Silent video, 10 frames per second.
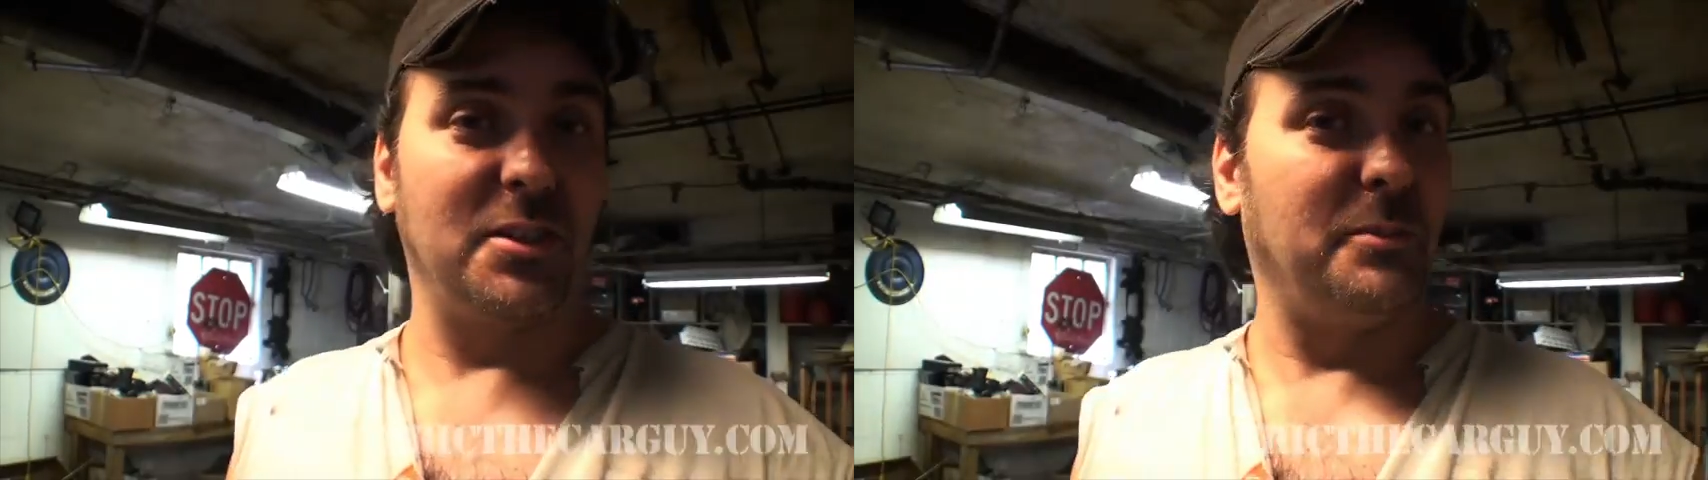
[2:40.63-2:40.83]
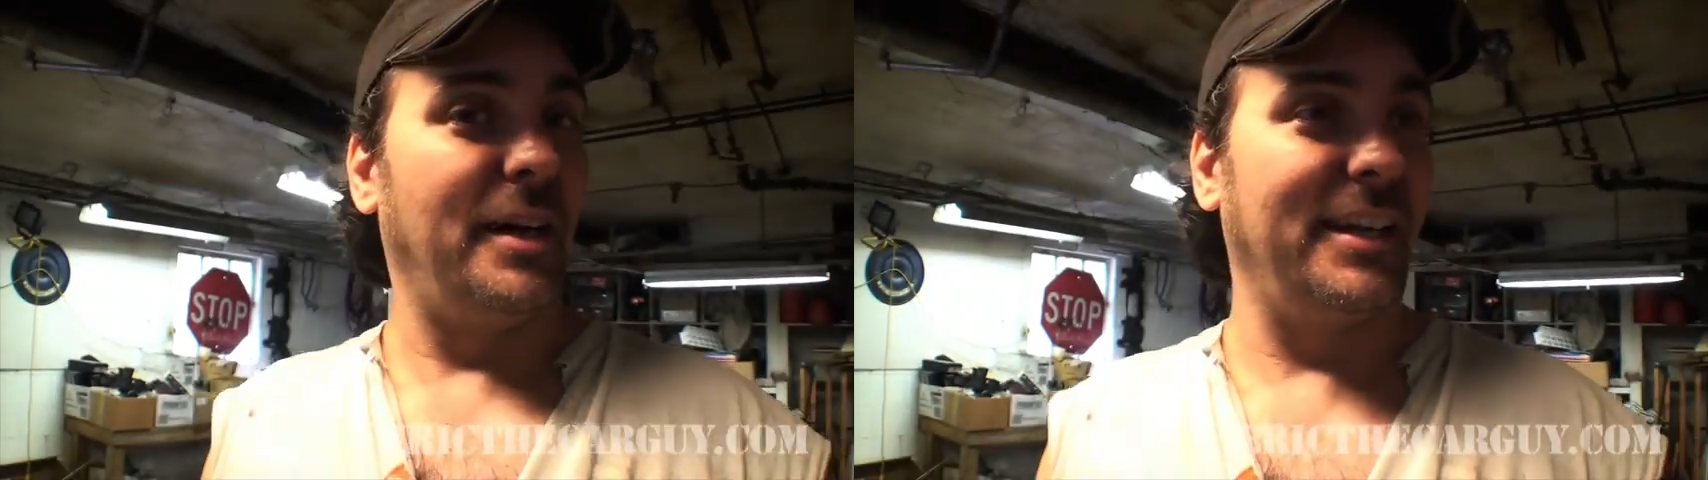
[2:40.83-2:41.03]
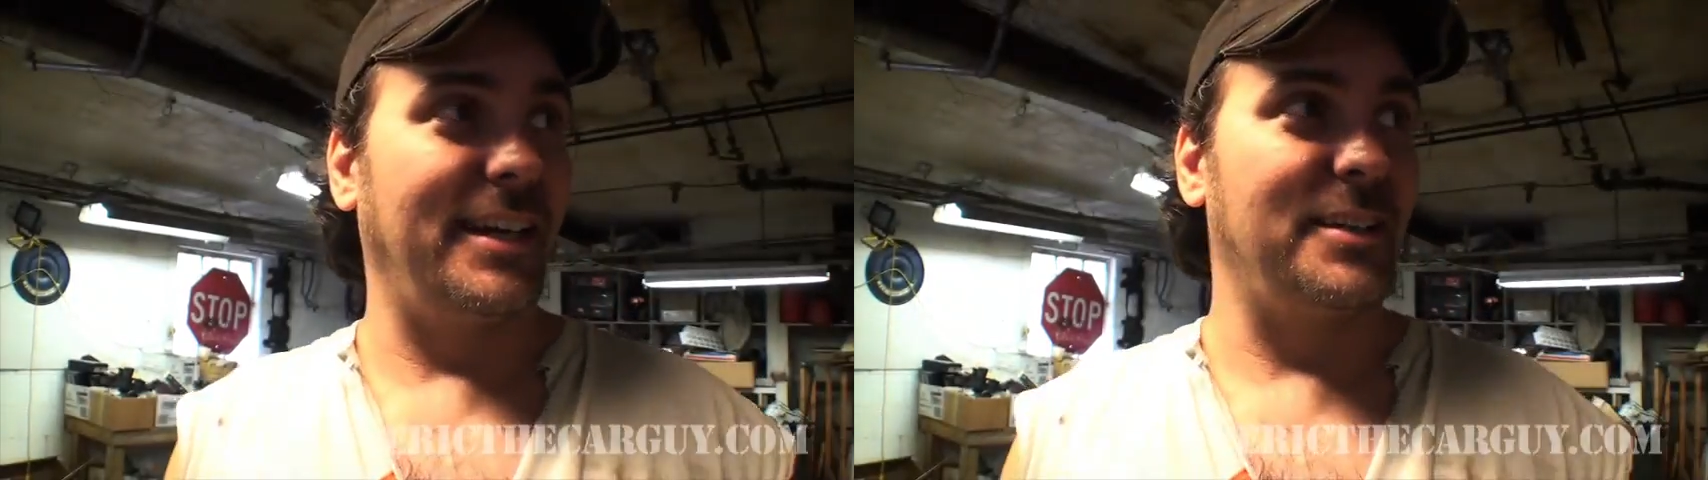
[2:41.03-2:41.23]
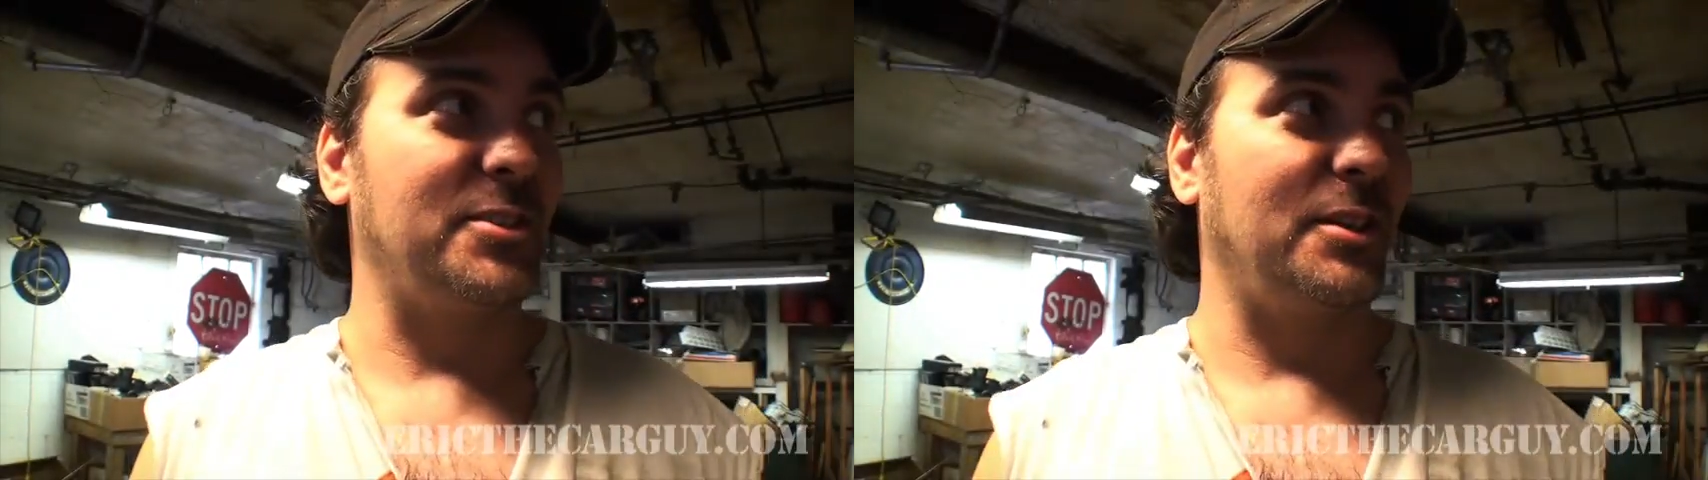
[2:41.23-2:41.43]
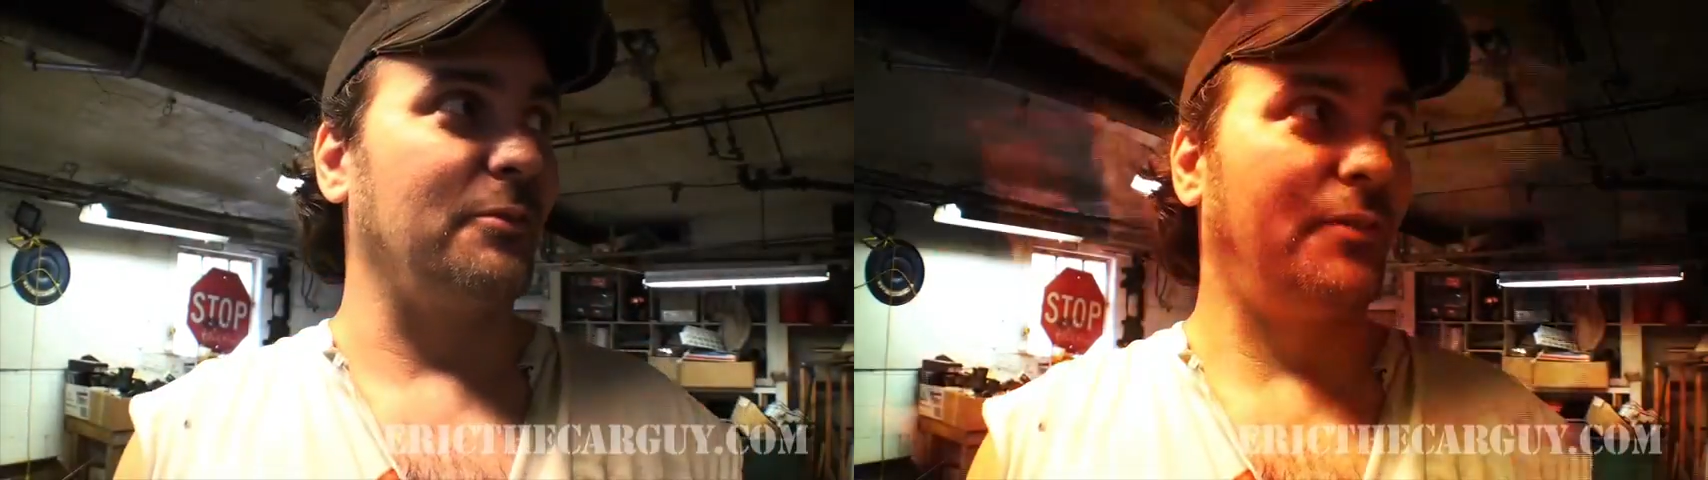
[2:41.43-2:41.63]
you might
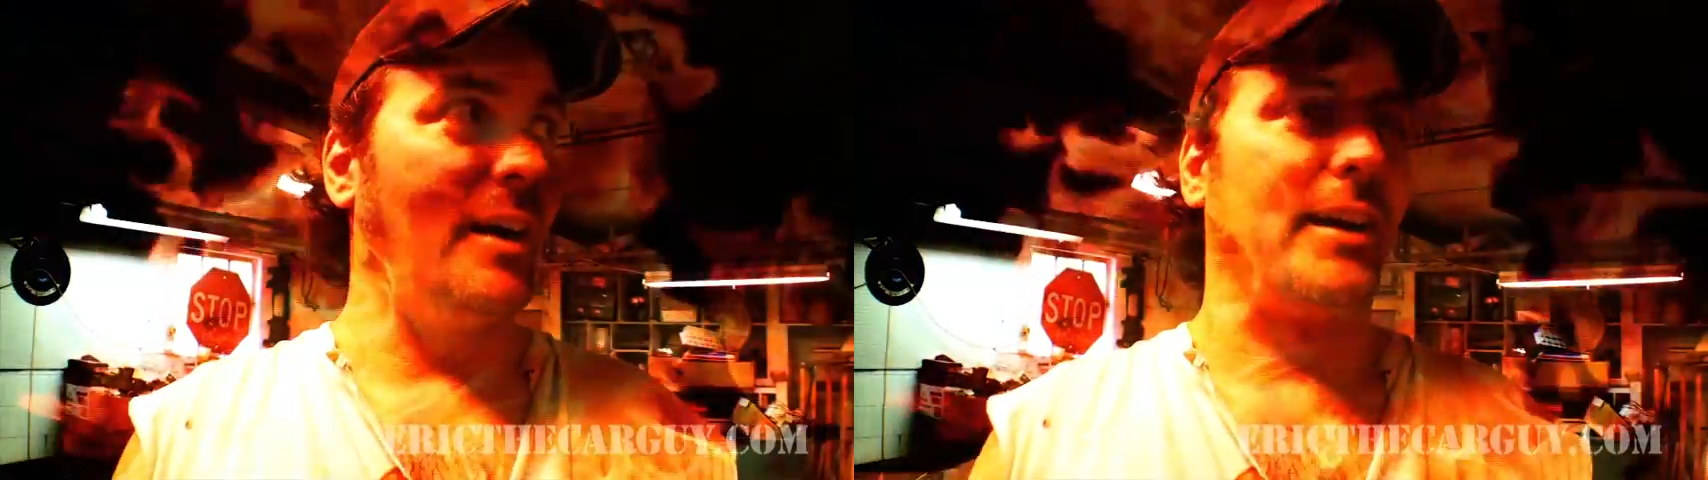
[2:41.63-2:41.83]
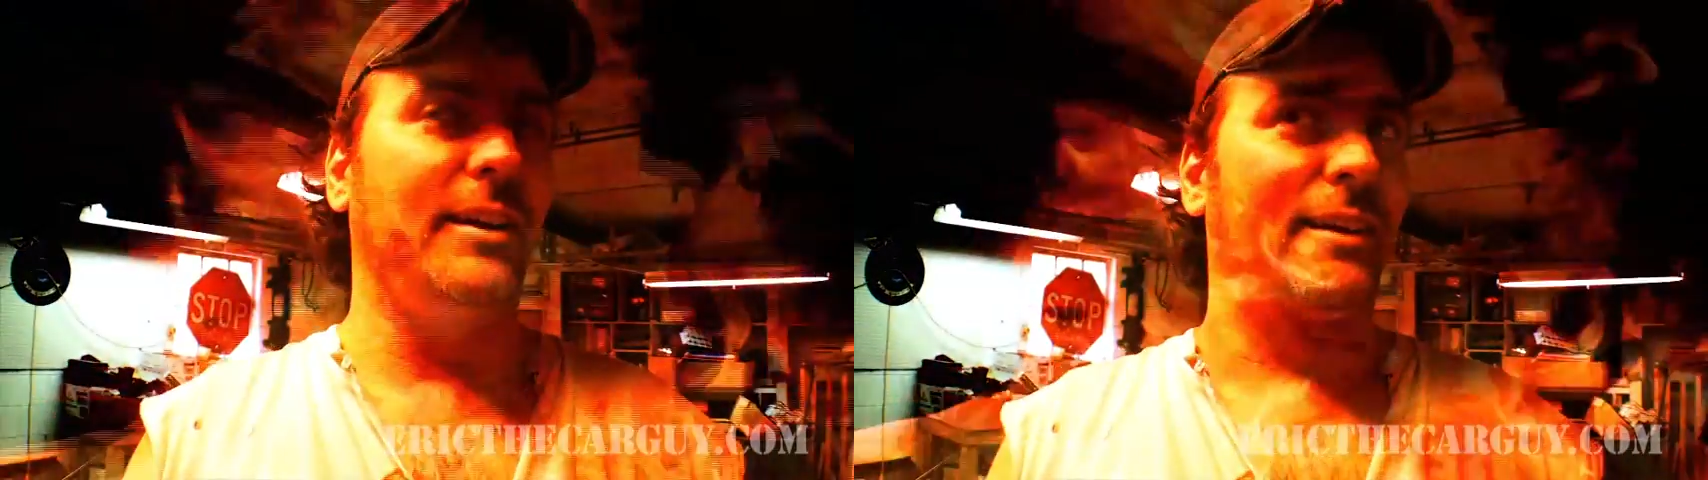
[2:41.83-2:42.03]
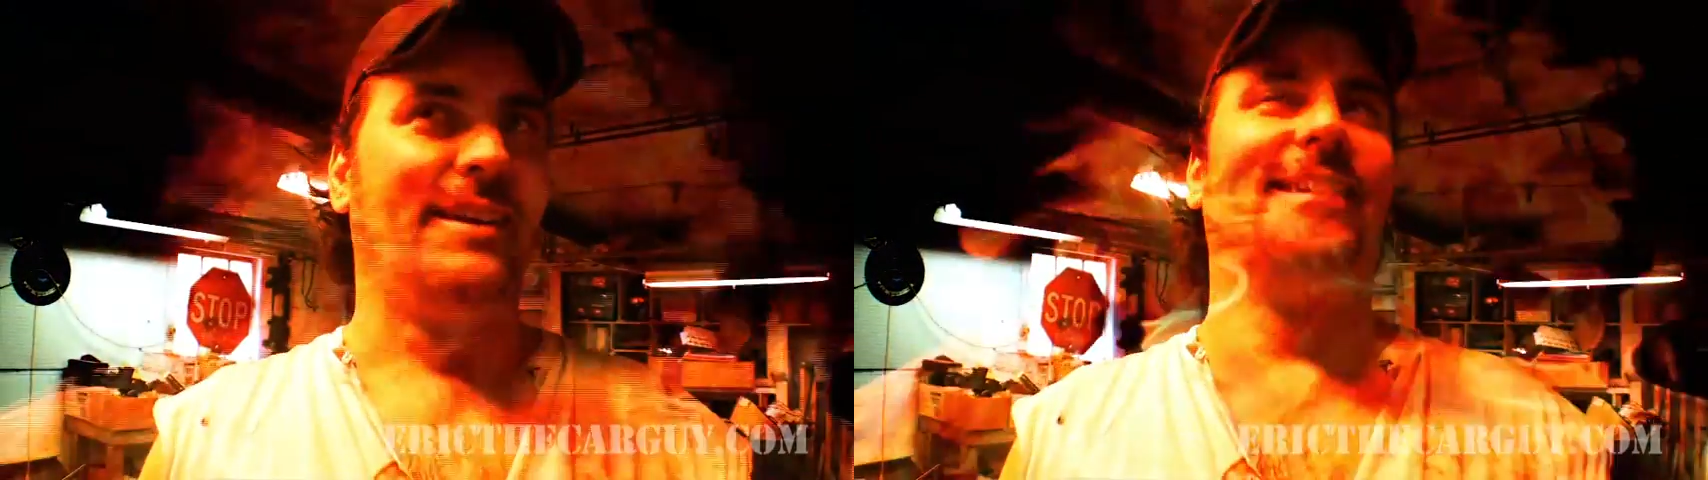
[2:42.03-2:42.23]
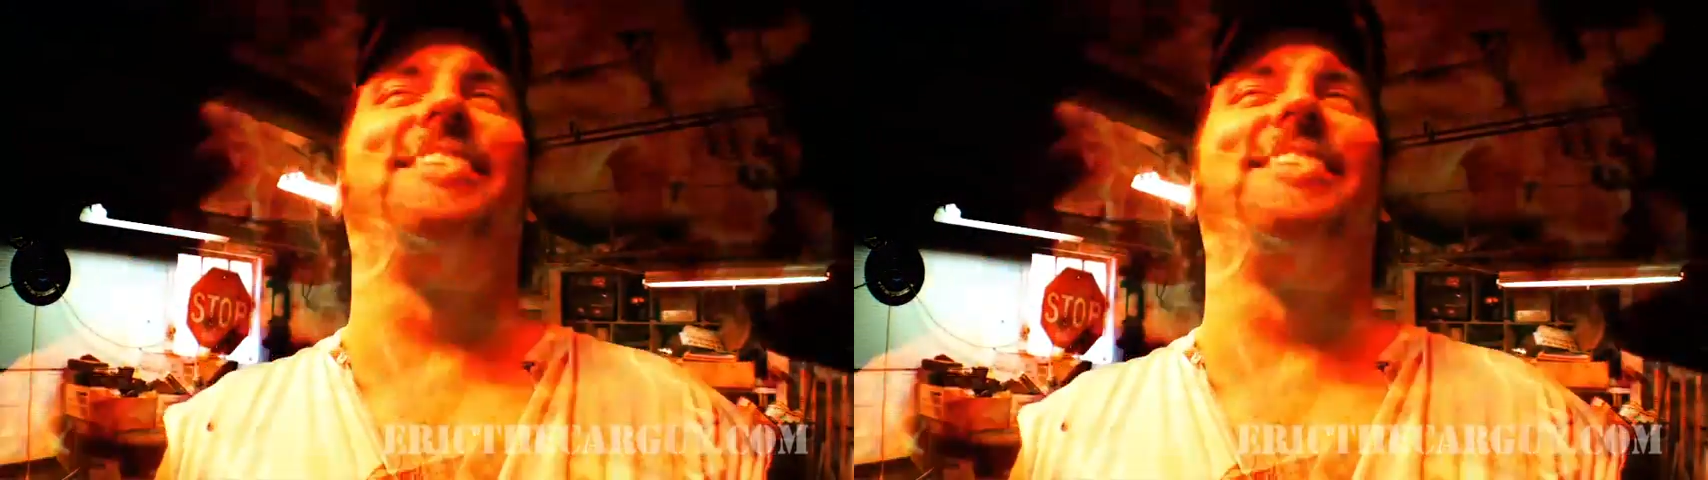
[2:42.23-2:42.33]
catch on fire.